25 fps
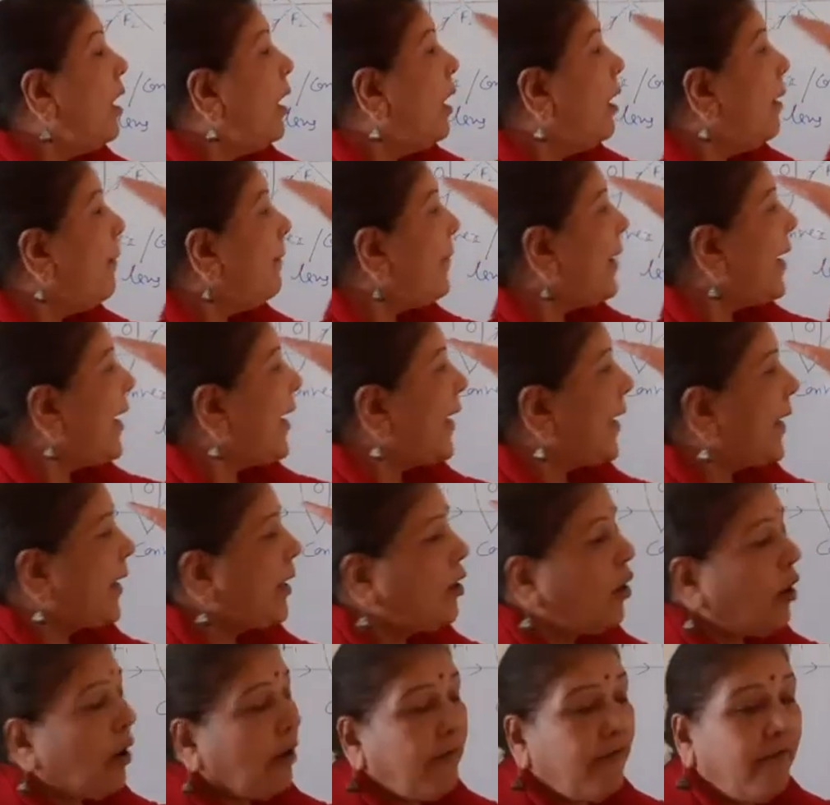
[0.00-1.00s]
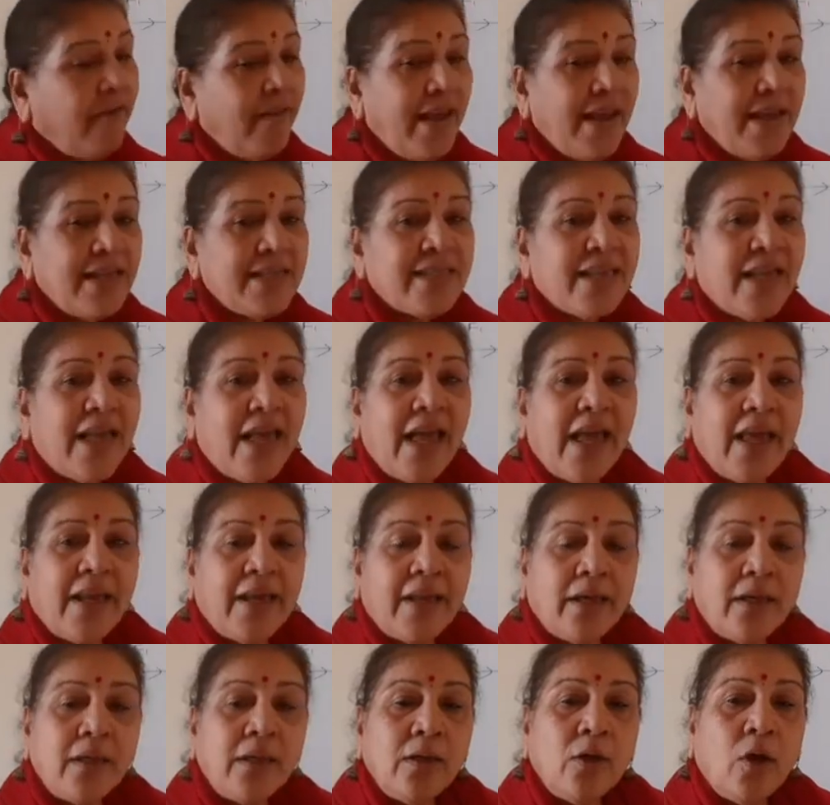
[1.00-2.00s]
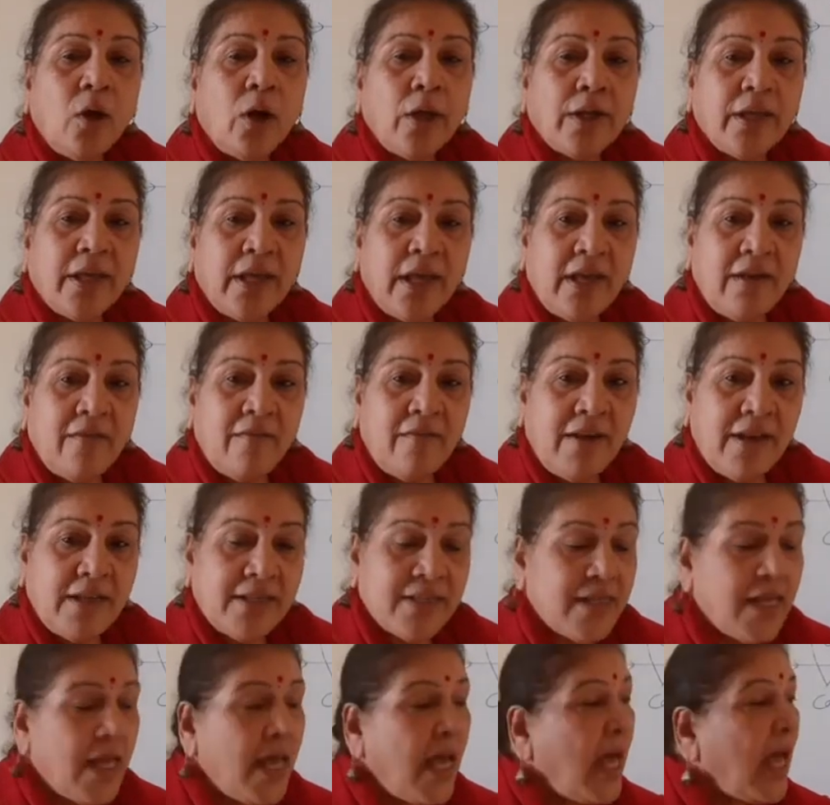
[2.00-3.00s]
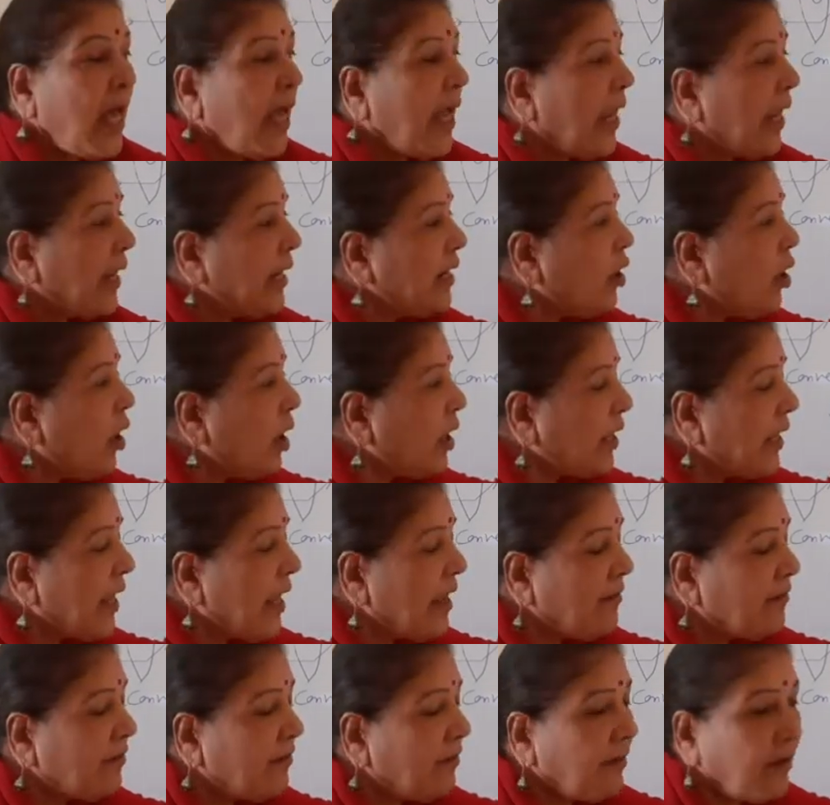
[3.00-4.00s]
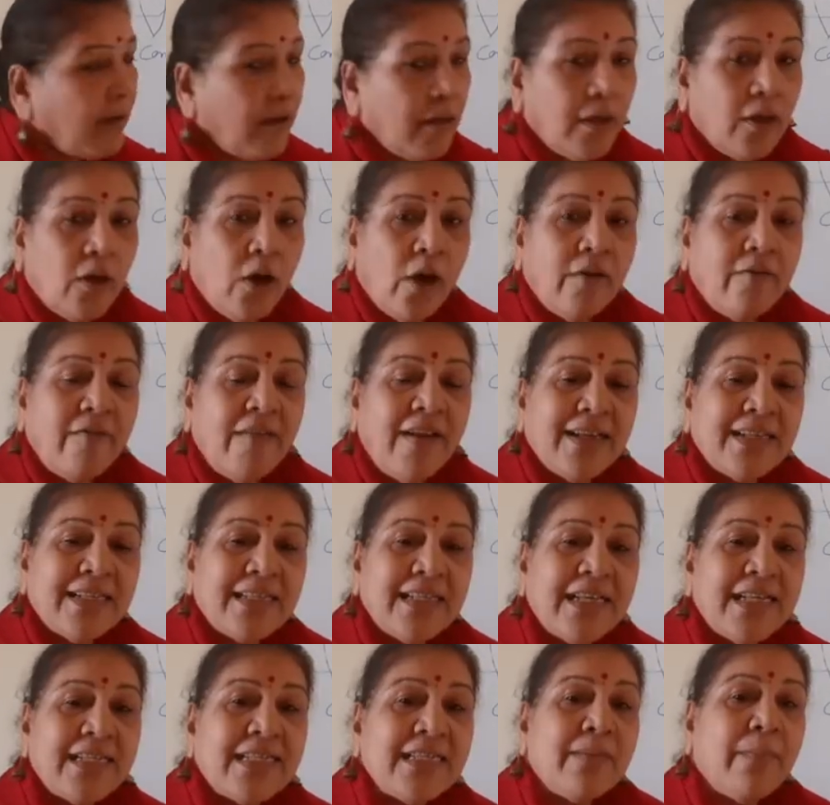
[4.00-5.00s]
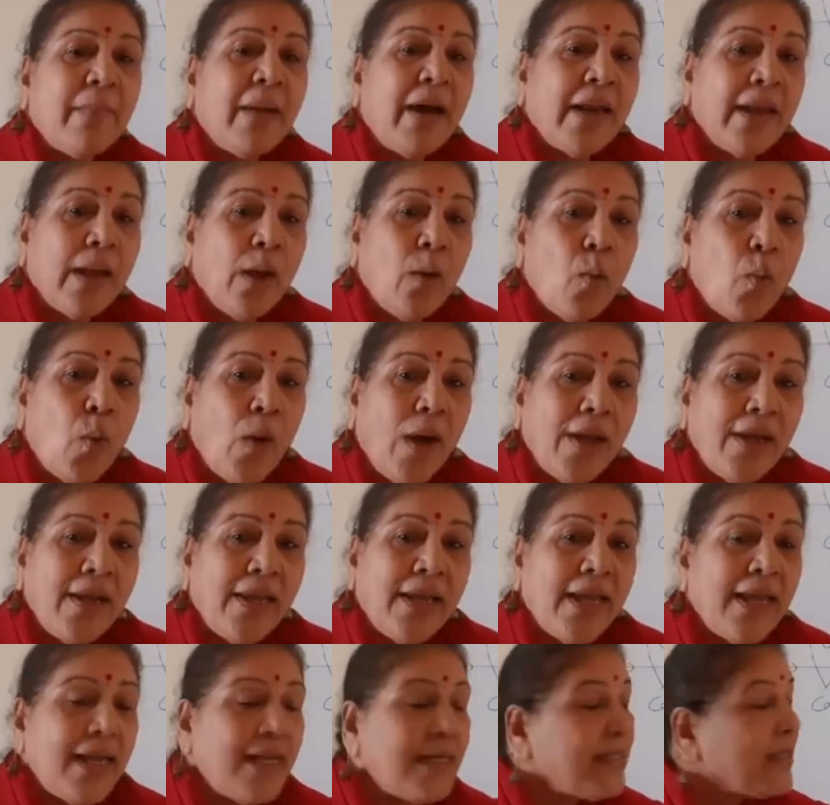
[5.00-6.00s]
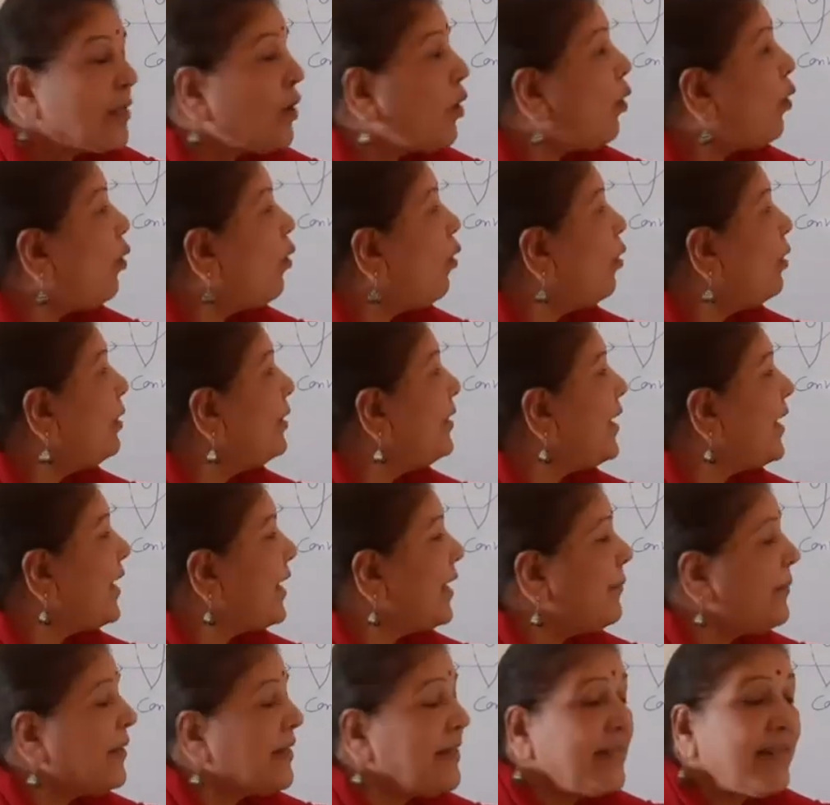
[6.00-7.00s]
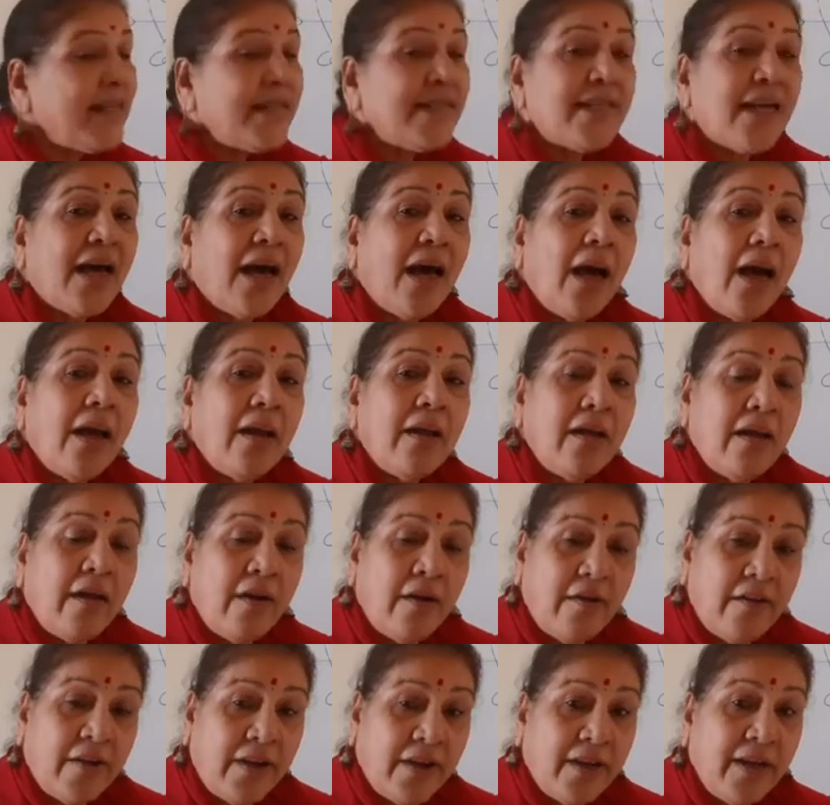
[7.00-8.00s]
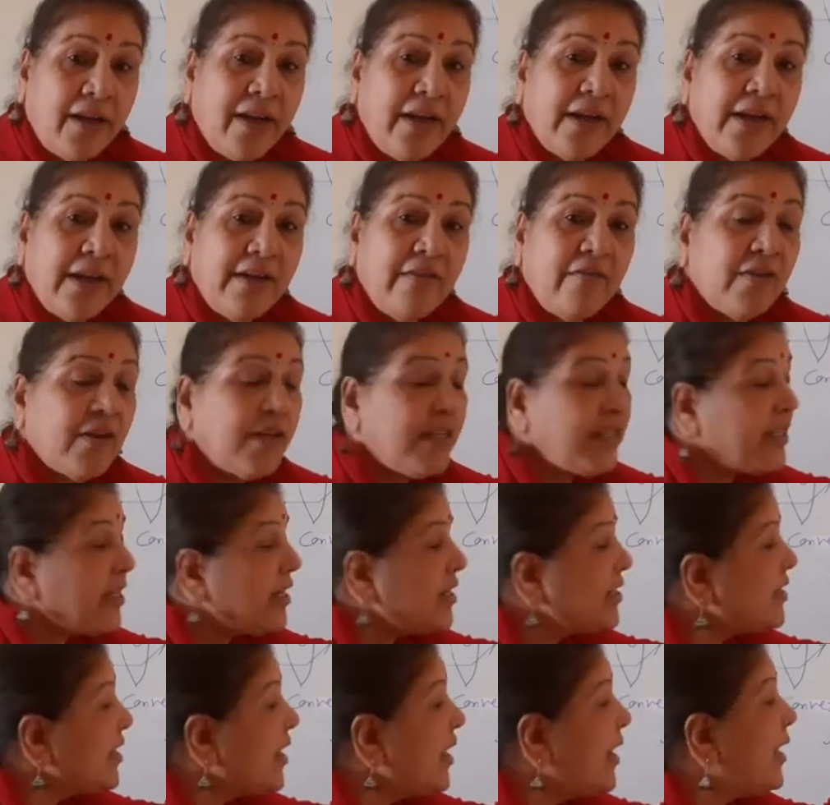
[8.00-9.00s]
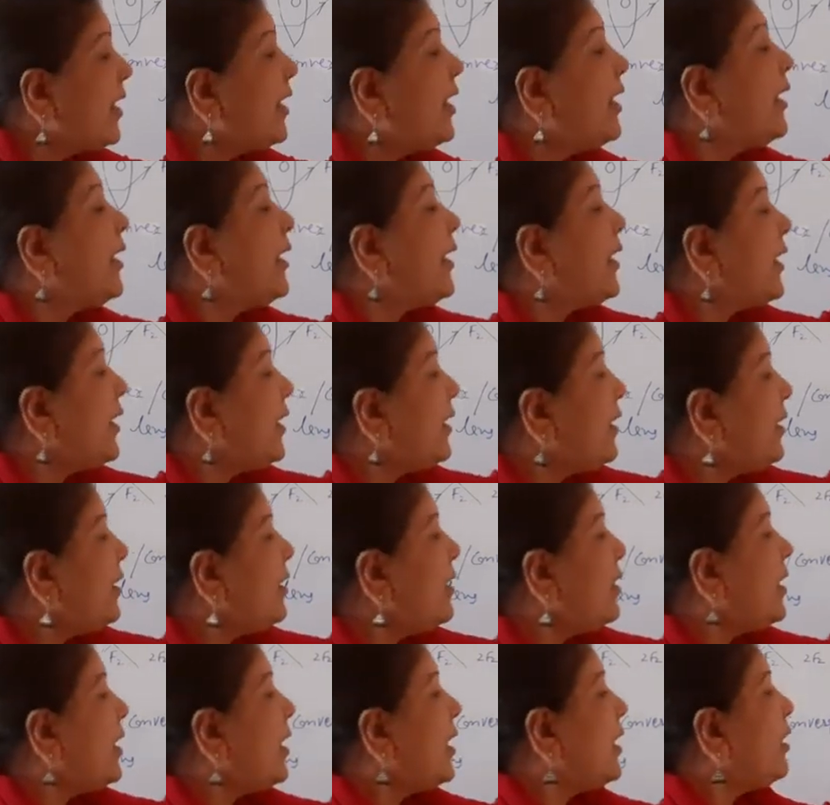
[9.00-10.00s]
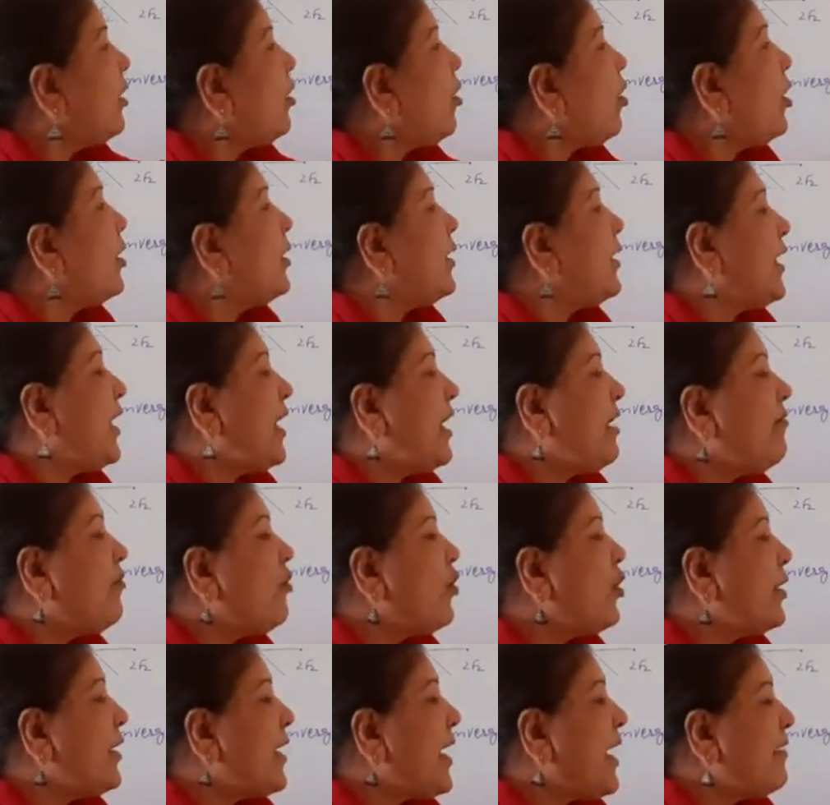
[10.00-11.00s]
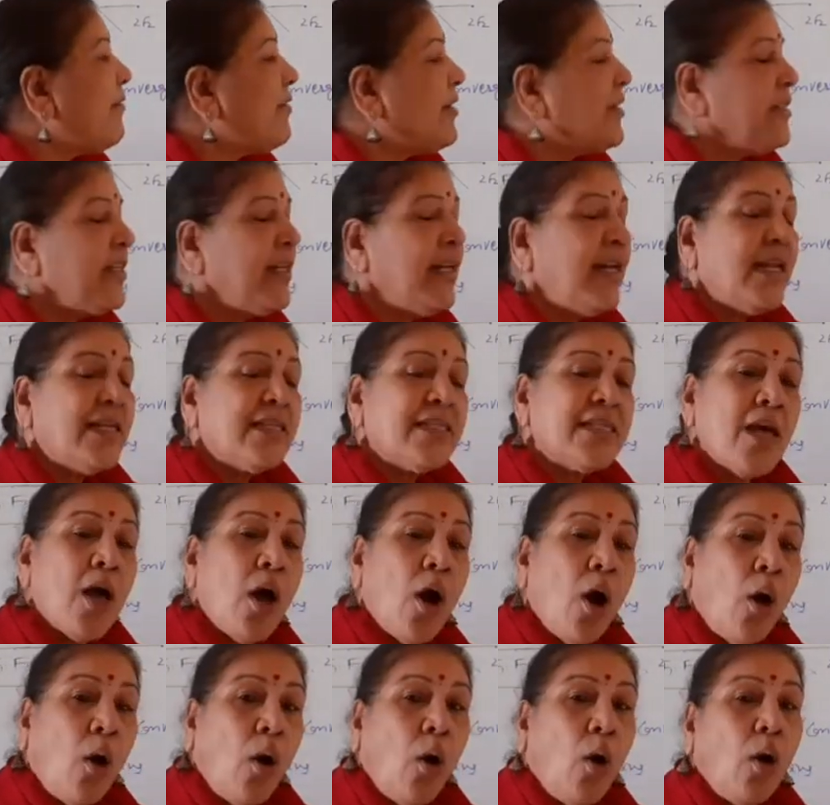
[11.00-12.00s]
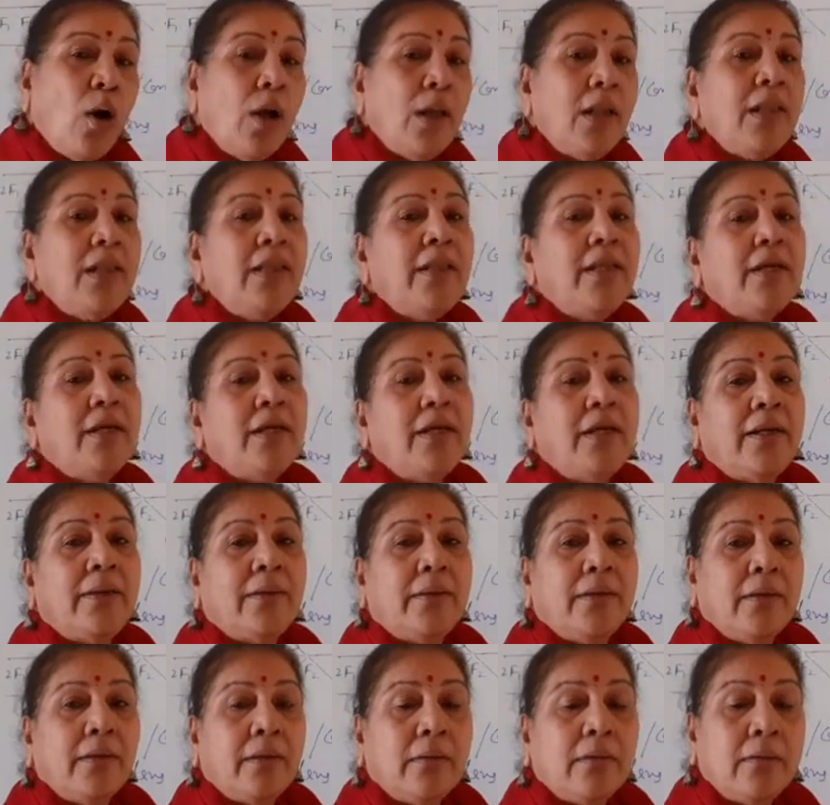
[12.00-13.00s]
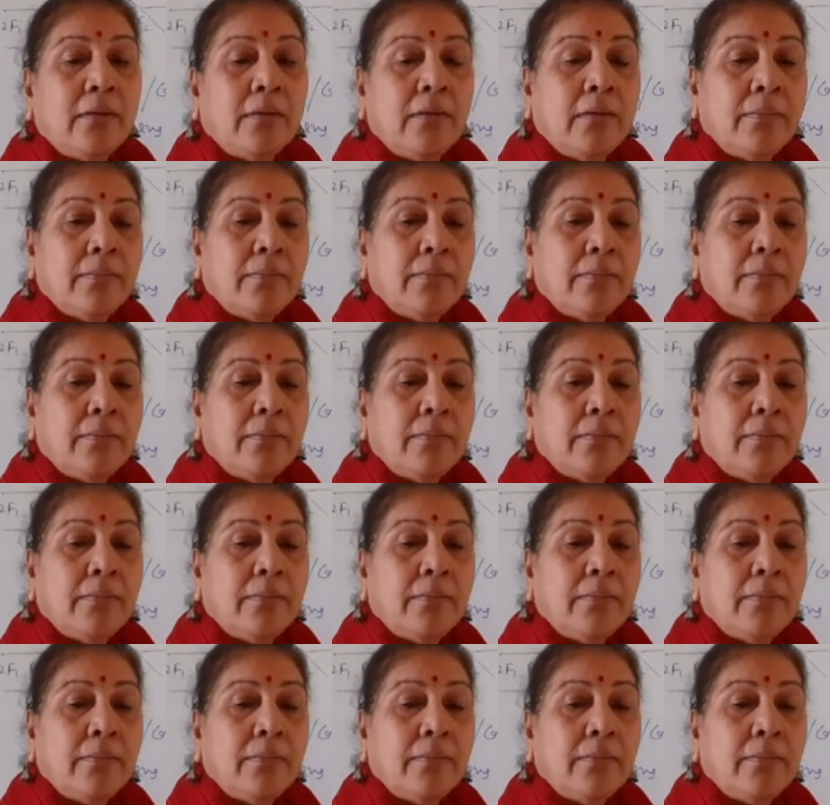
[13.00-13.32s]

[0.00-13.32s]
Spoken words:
by convex and a concave lens. In convex lens, barring one case, all the images are real and inverted. Here in concave or diverging lens, all the